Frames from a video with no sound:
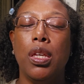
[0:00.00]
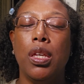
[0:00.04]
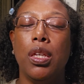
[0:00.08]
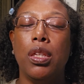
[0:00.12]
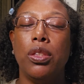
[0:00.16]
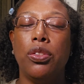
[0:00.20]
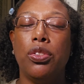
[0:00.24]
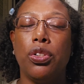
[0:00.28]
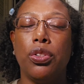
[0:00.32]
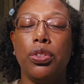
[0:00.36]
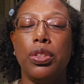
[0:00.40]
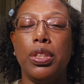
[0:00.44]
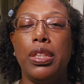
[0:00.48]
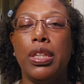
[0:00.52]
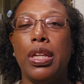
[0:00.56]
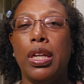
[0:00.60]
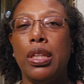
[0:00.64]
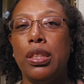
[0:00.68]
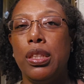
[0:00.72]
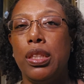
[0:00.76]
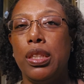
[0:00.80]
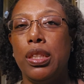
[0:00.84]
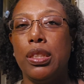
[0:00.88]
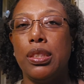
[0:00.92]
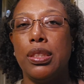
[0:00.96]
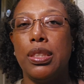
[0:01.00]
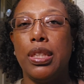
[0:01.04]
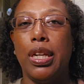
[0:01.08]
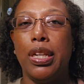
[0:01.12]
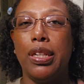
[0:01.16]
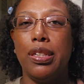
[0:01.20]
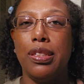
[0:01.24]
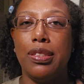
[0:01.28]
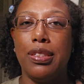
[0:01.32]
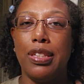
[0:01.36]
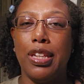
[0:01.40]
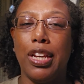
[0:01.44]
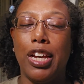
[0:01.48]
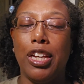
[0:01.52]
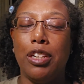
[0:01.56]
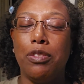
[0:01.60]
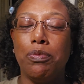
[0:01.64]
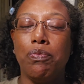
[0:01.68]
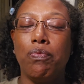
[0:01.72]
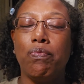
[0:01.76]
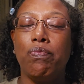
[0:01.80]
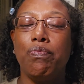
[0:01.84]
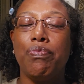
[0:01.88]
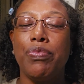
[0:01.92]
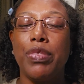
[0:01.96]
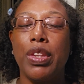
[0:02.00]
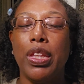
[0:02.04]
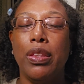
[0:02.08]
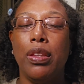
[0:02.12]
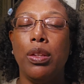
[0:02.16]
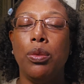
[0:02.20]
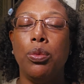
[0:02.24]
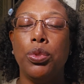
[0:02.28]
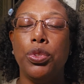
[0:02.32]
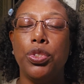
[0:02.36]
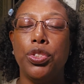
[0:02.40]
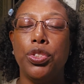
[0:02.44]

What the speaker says: certainly not leaning side to side. And then we'll